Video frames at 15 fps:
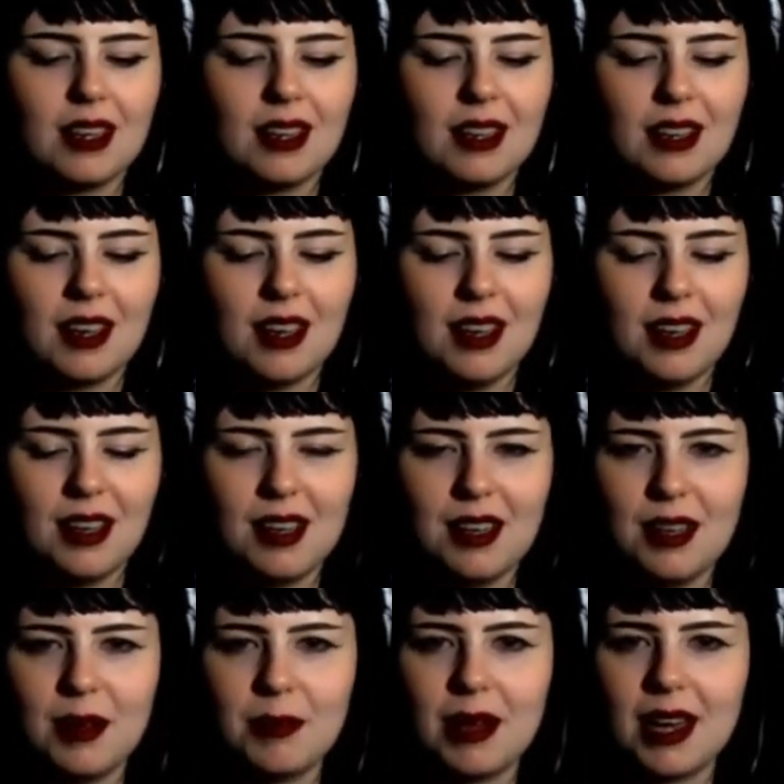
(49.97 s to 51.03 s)

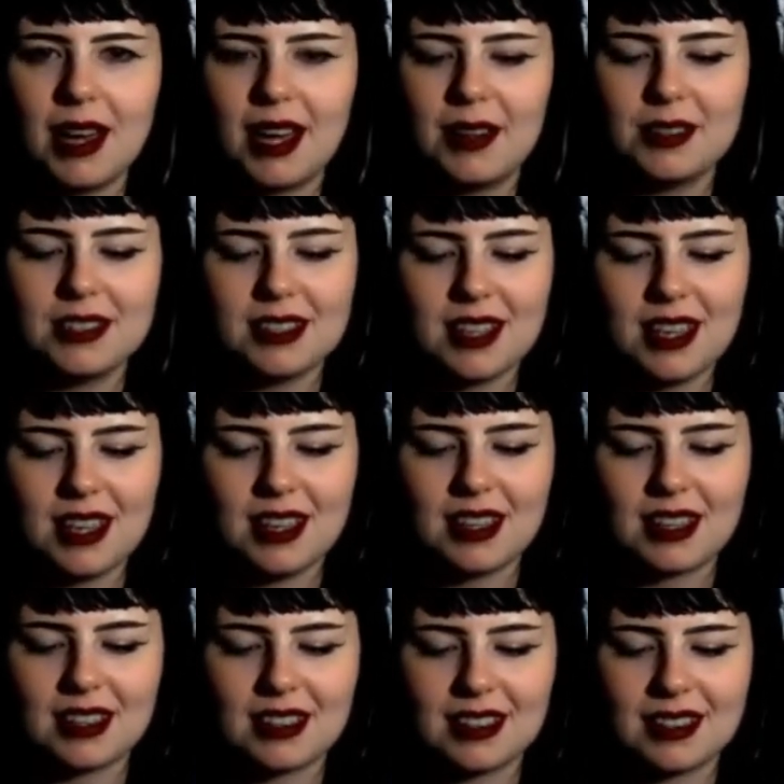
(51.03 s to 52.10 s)
I was like
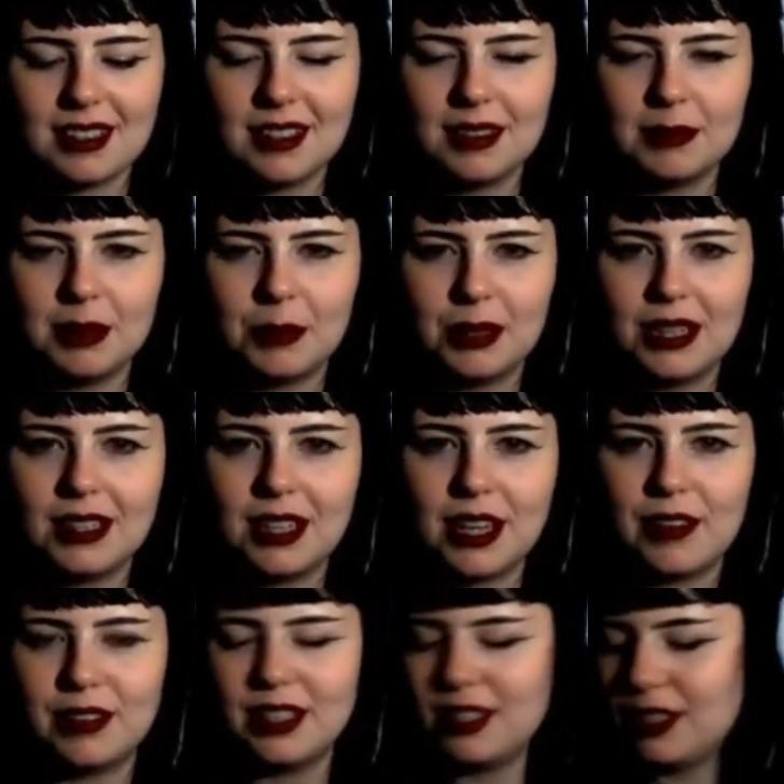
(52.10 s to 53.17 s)
maybe
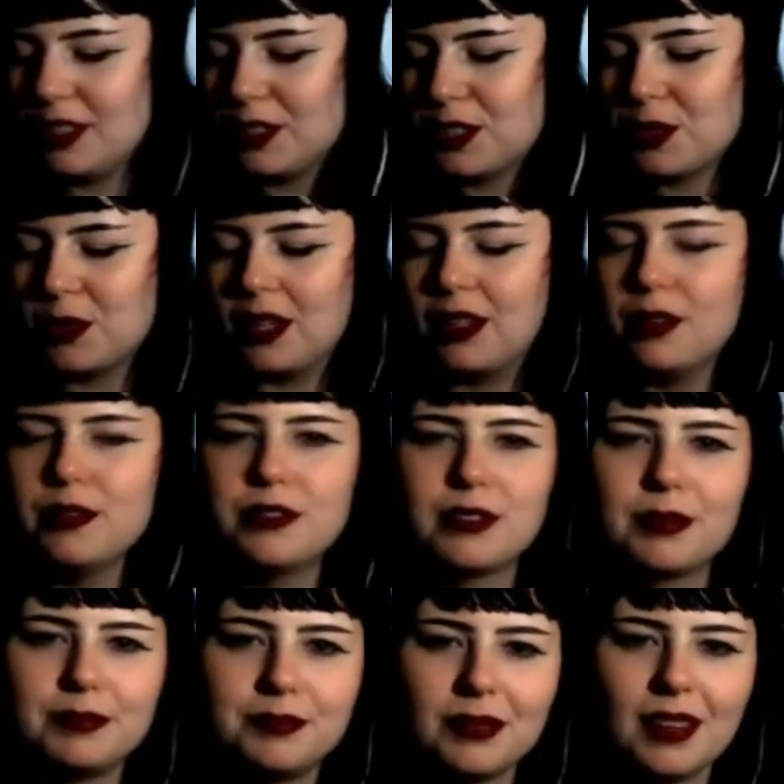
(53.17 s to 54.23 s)
11 or 12,
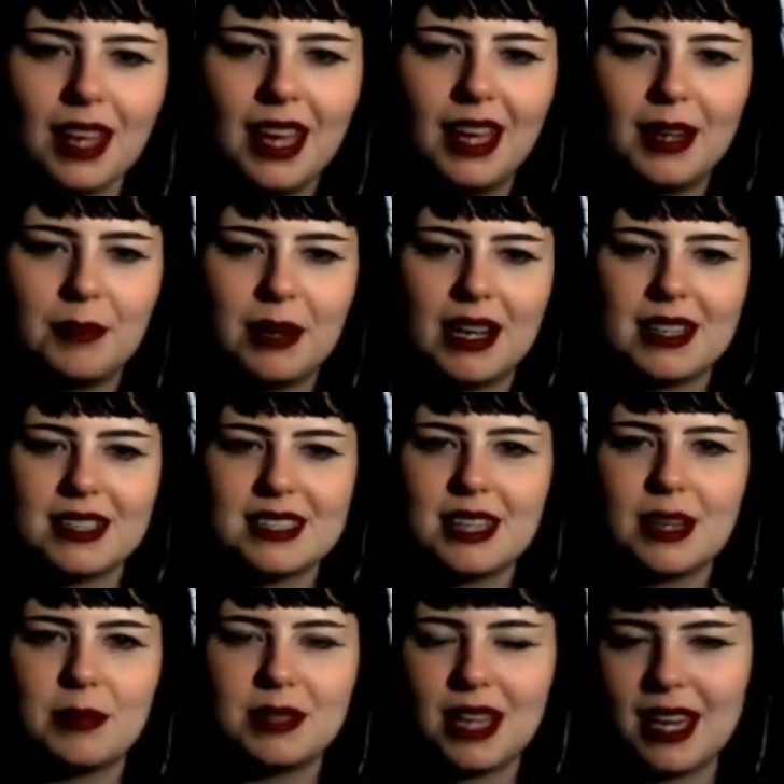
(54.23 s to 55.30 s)
and my
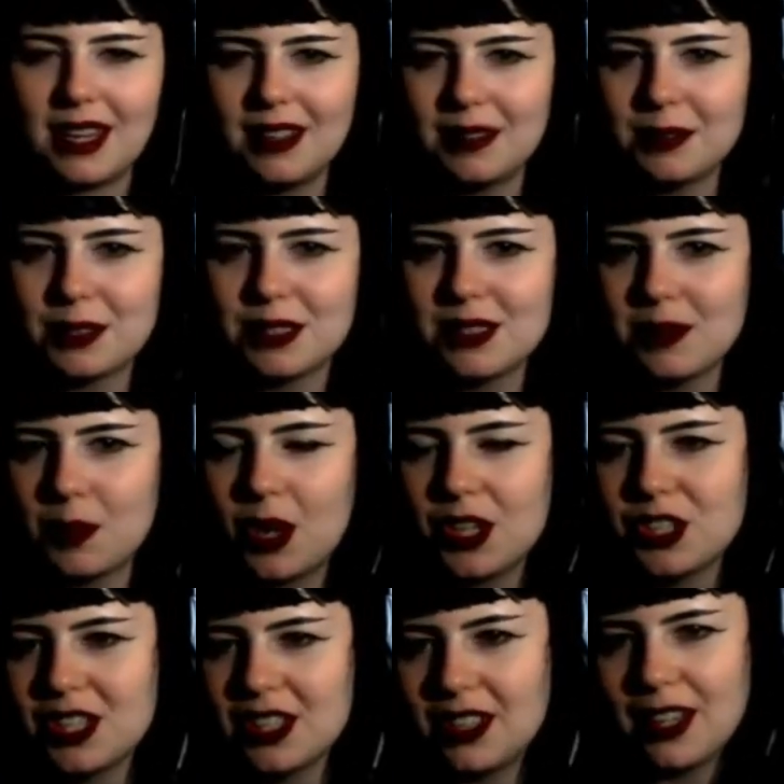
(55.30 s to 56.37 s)
stepdad was
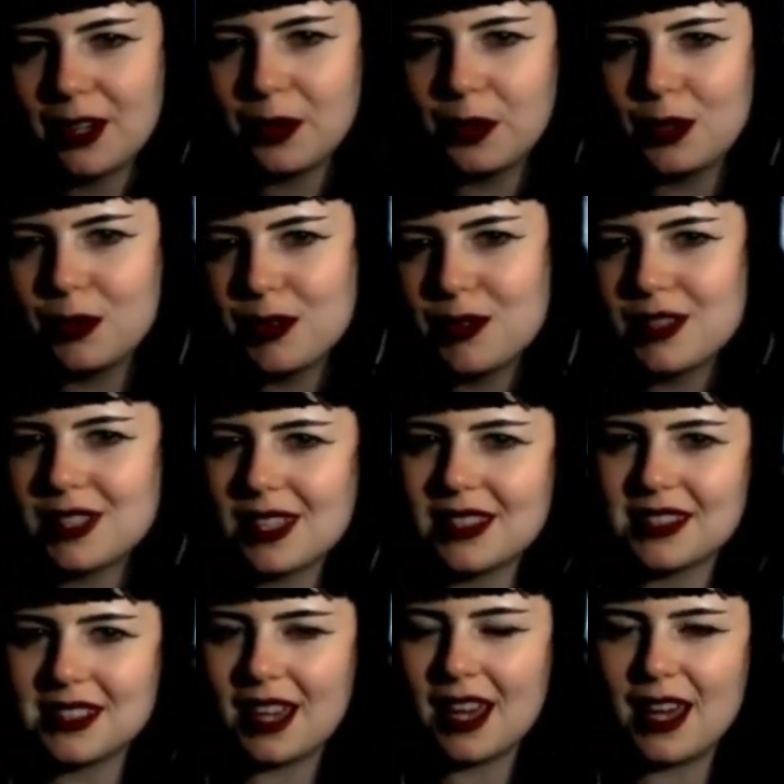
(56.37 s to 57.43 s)
watching a lot of horror movies at the
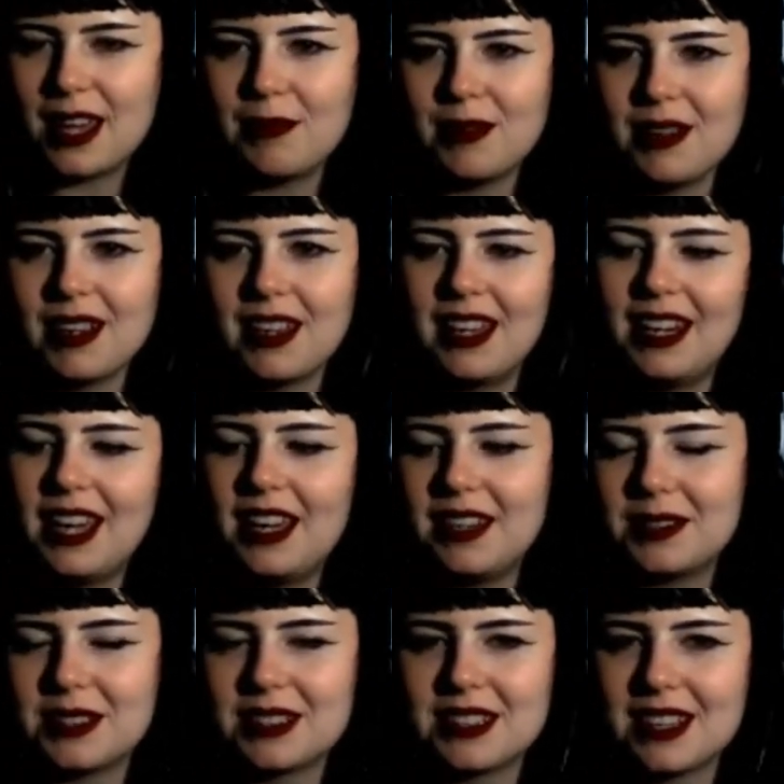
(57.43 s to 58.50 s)
time, and I
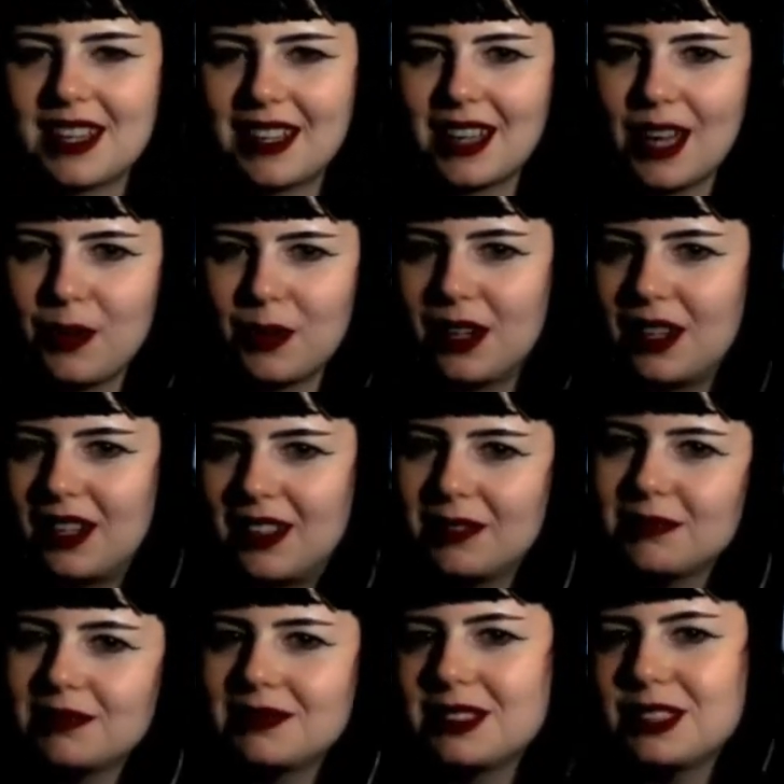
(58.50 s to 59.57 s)
was like, I want to
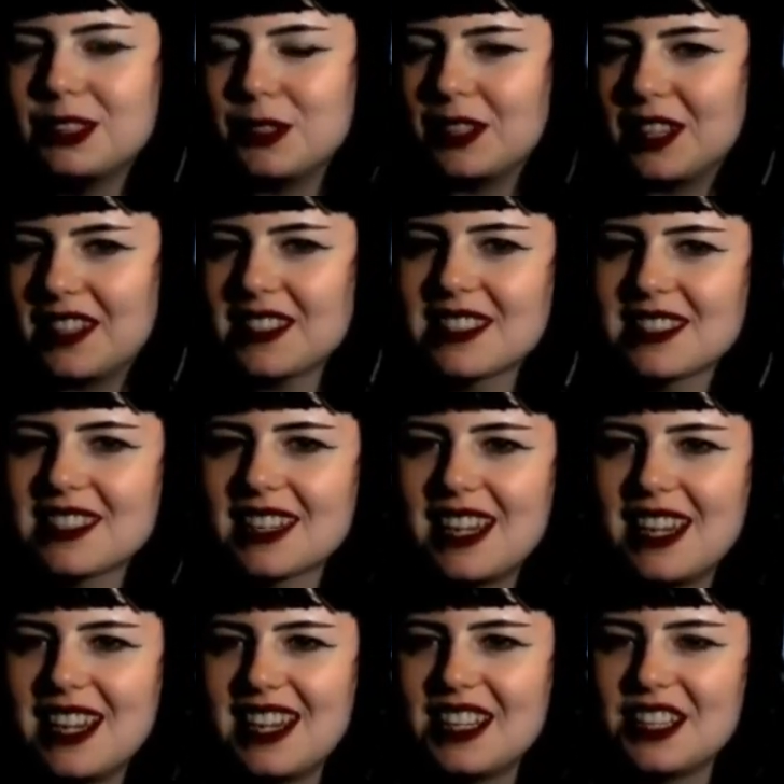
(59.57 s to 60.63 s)
do this.
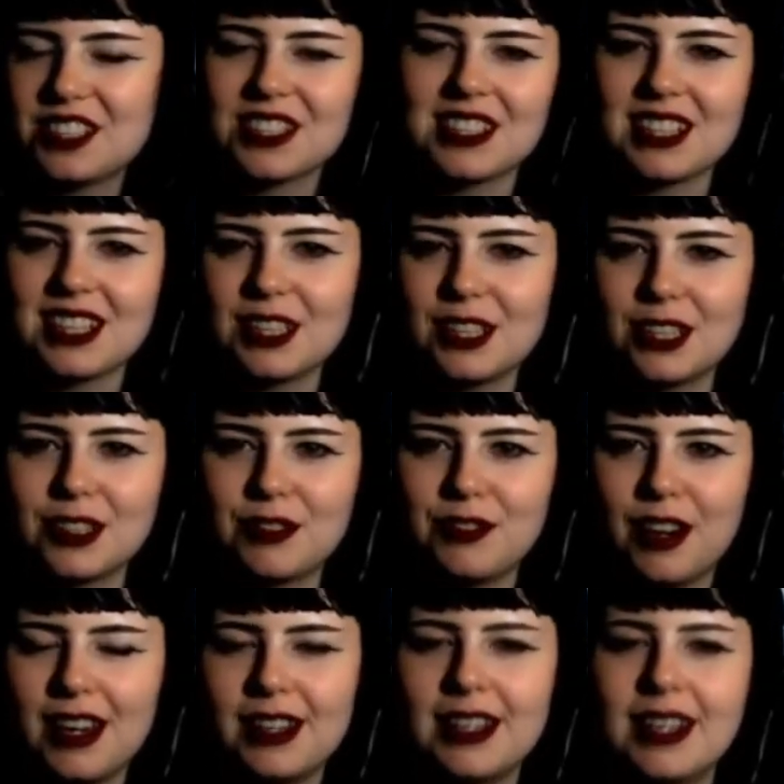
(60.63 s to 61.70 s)
Just because it looked
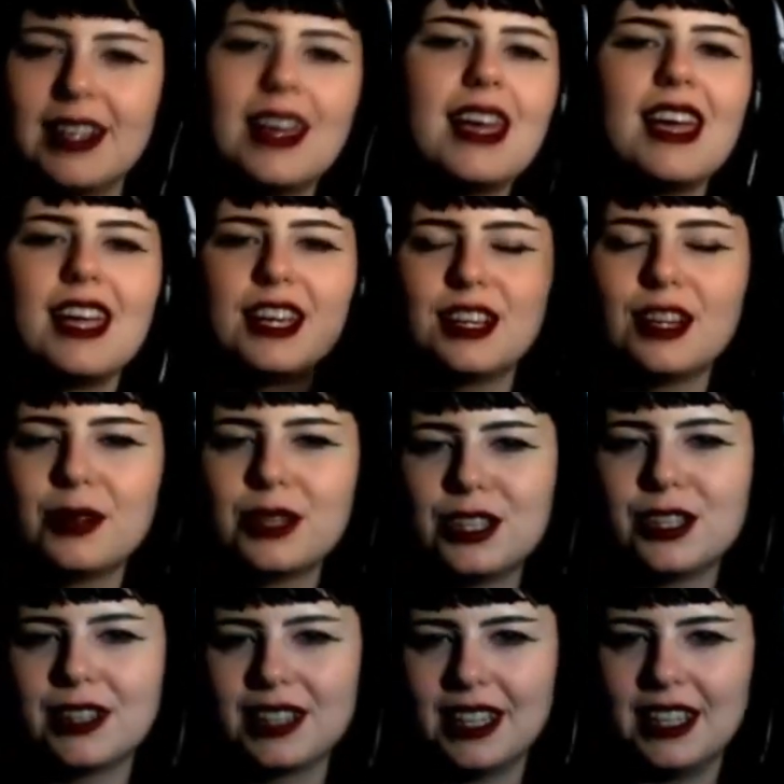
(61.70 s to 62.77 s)
fun, and you know, when you're
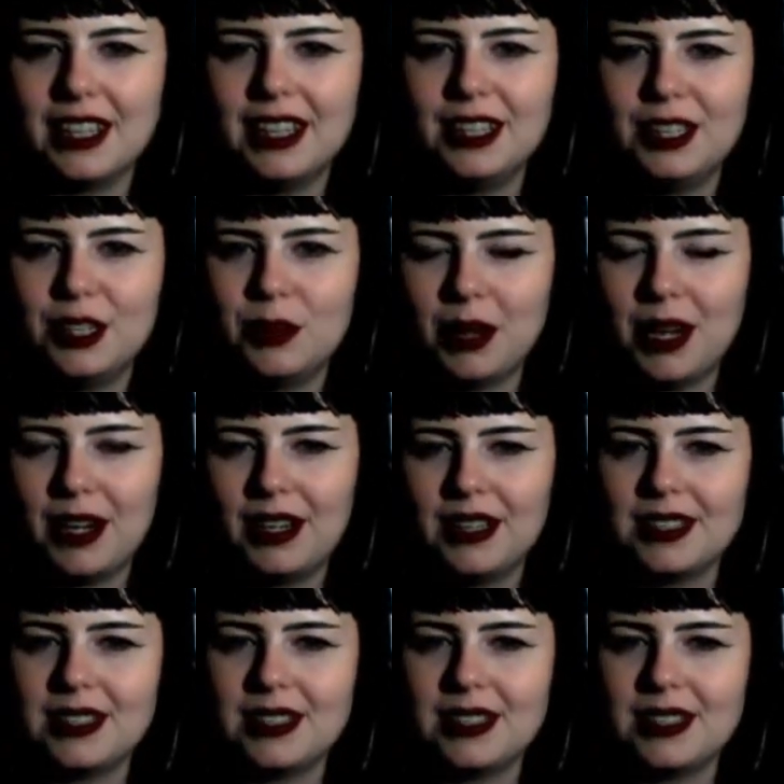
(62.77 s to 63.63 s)
a kid and your parents